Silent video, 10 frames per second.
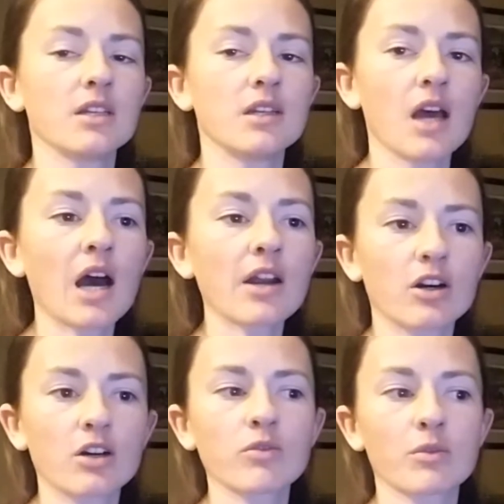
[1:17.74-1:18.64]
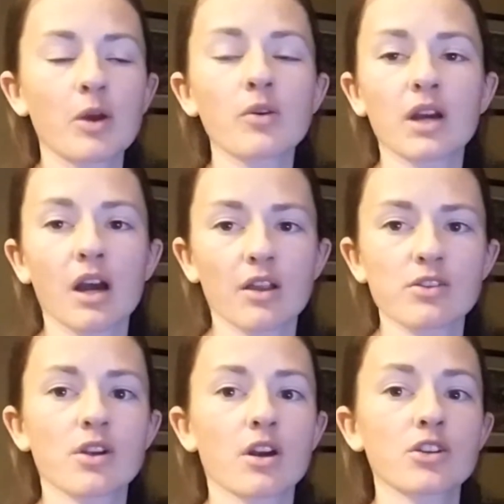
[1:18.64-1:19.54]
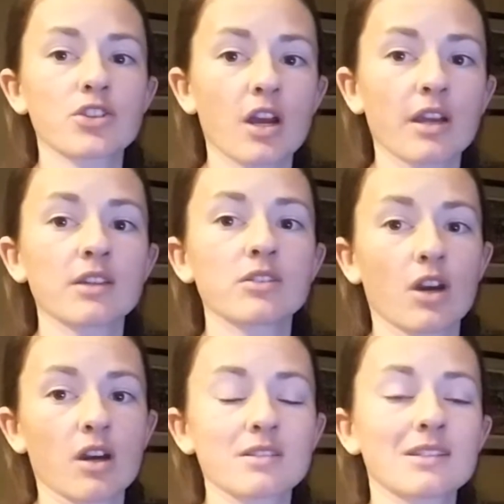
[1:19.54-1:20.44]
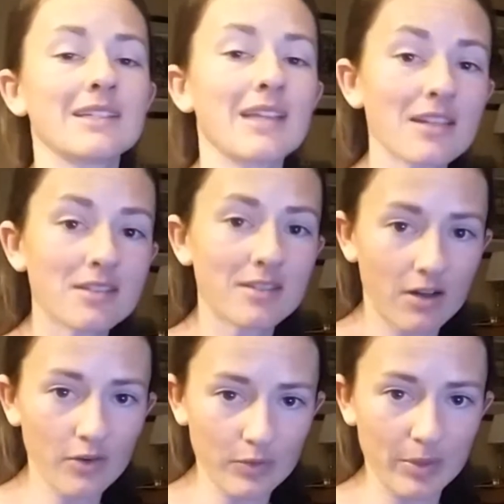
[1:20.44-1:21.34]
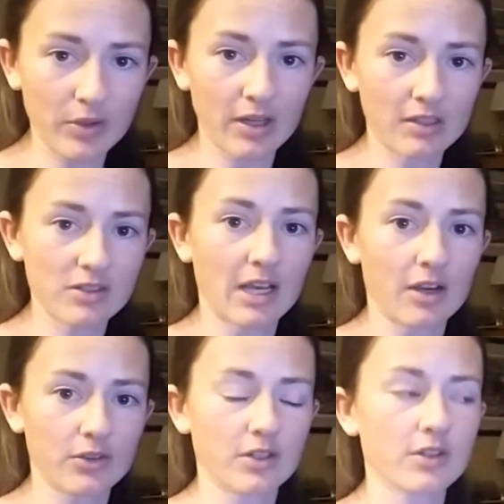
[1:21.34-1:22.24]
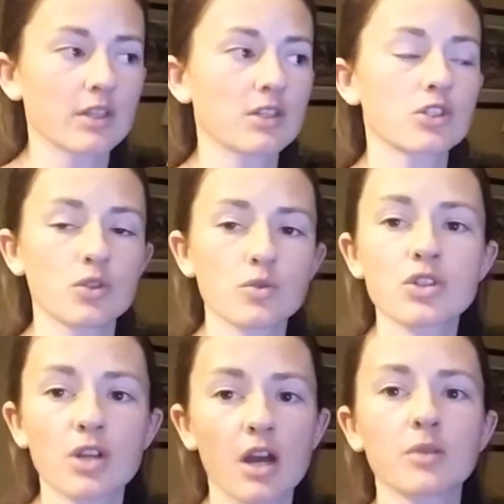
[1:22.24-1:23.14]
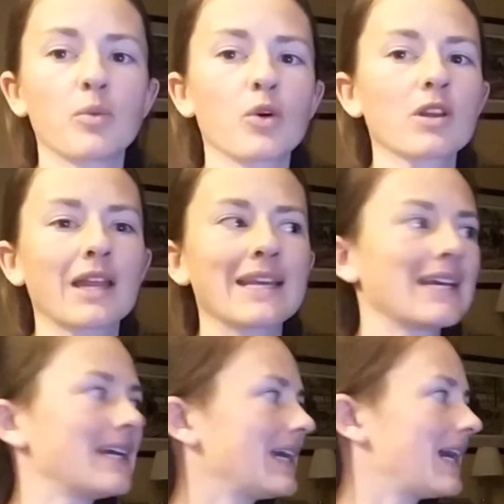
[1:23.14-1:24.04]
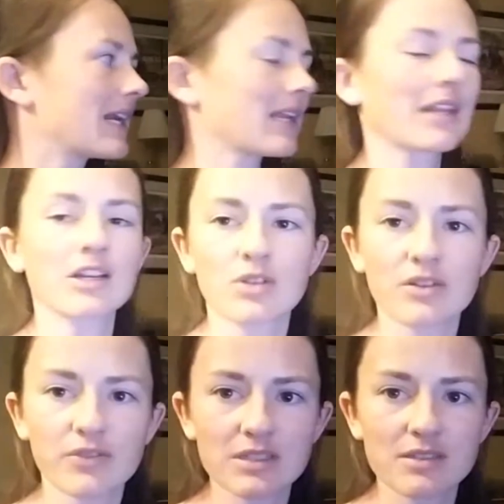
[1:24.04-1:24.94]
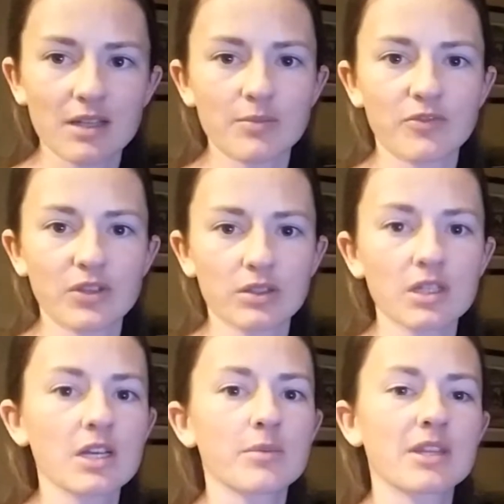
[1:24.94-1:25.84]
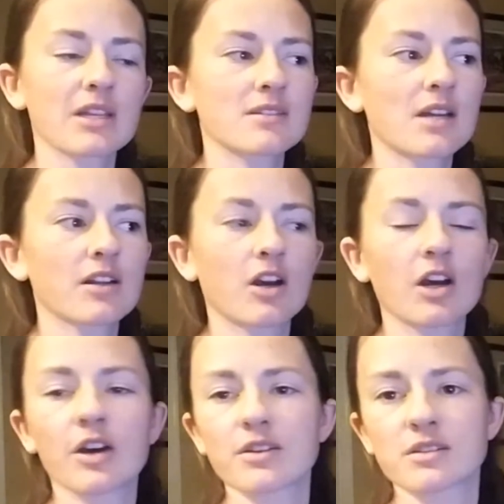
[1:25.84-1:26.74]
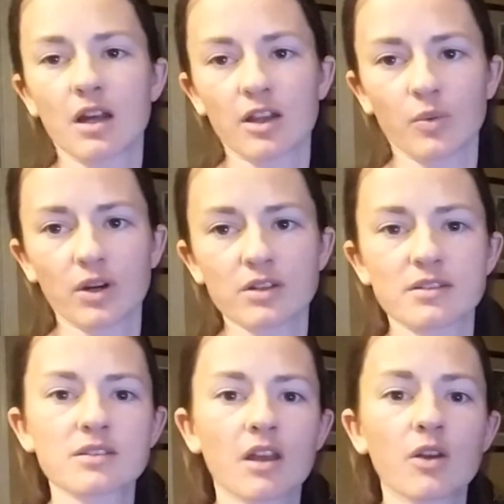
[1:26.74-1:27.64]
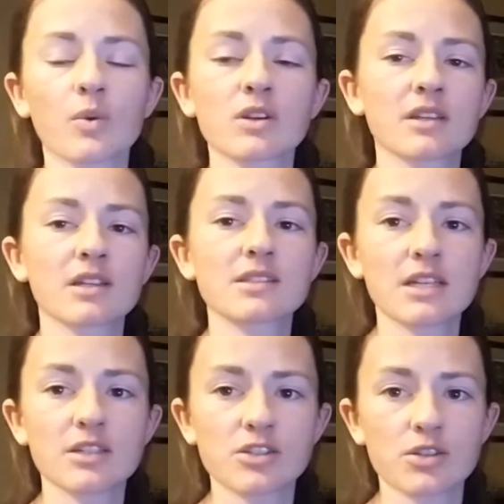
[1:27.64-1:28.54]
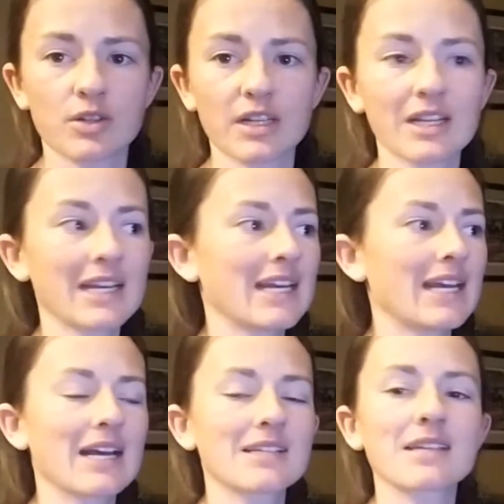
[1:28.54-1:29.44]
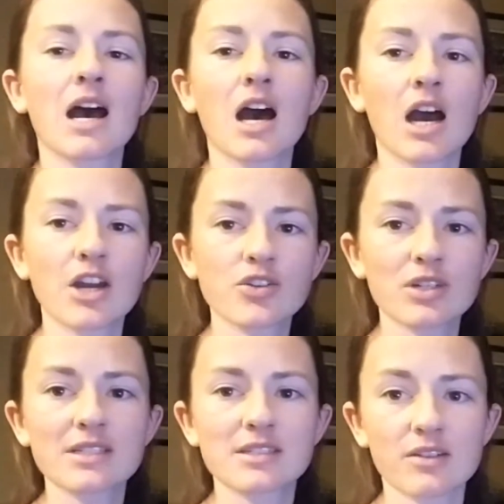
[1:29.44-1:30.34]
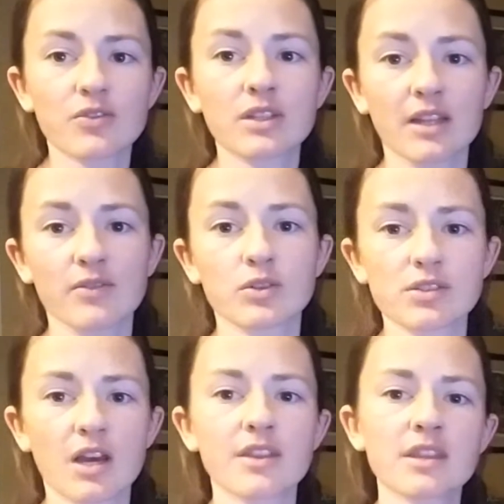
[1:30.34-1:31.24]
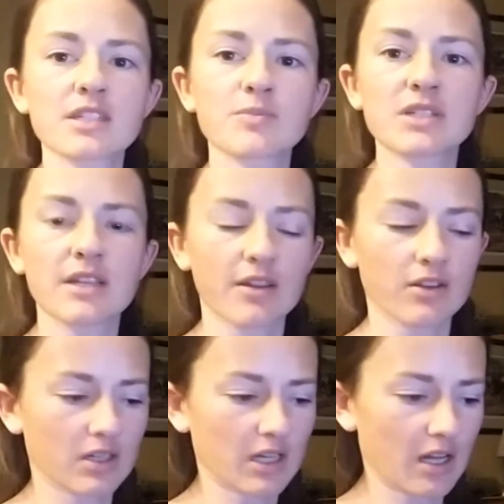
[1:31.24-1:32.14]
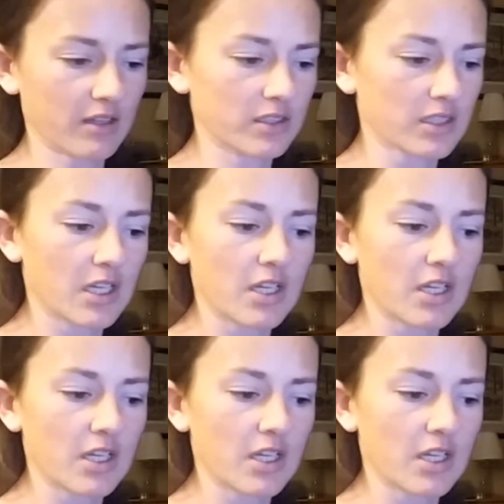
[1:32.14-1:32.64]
Not all remote collars are shocking dogs. Yes, there are remote collars out there that do shock more like an electric fence type feel, but that's not at all how this collar works. This collar works like a TENS unit. It has 100 different levels on this particular collar.